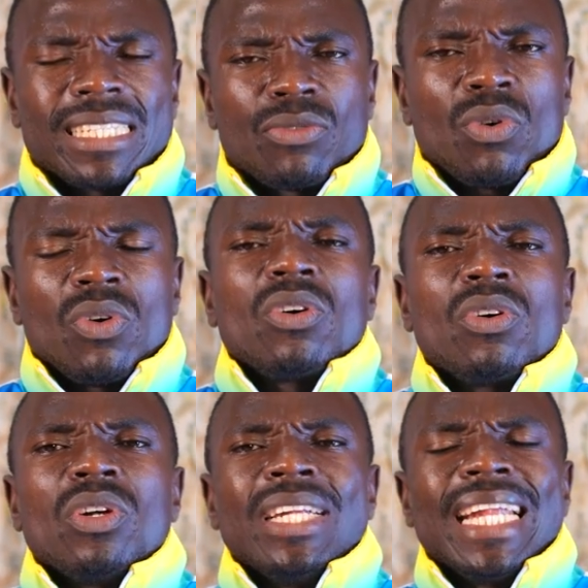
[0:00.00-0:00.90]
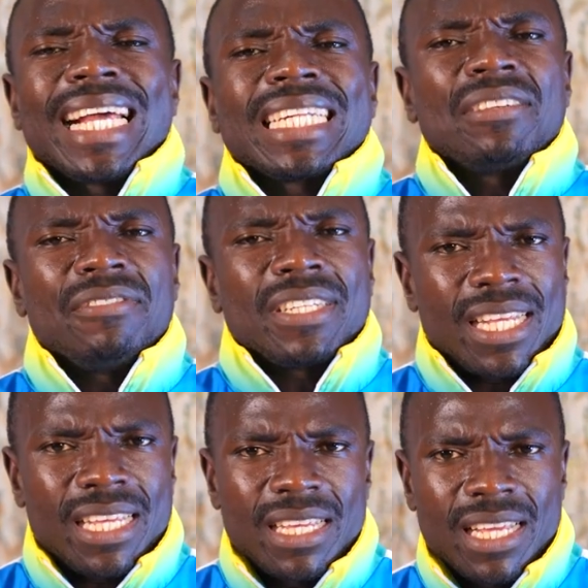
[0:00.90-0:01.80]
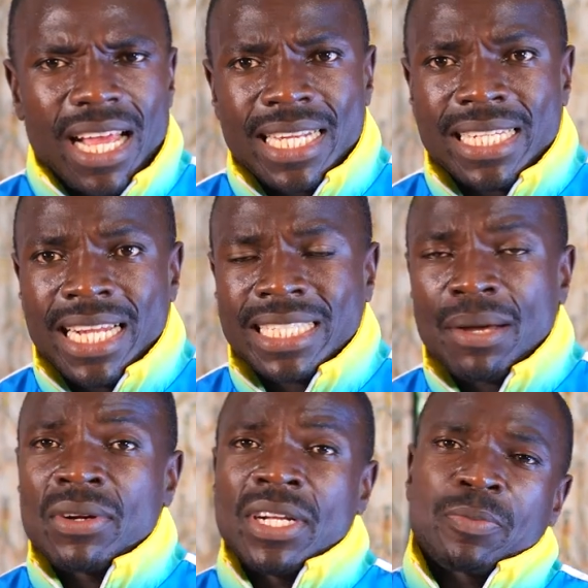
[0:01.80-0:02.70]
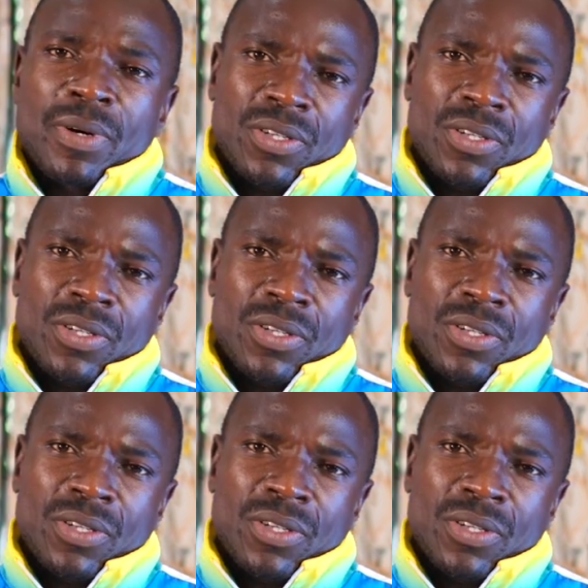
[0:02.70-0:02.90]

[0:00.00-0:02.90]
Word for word: Strong negativity at heart about that